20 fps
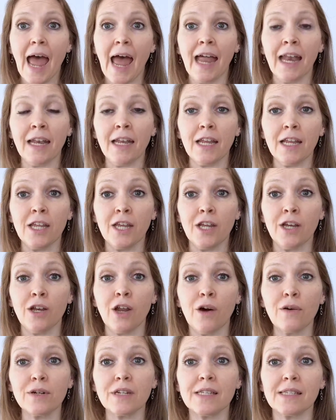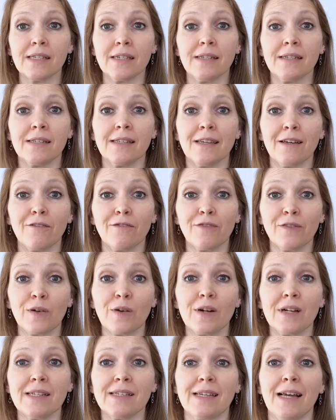and he notices that
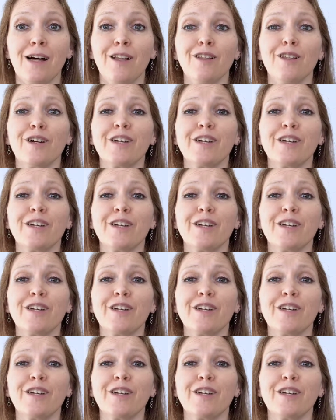Florizel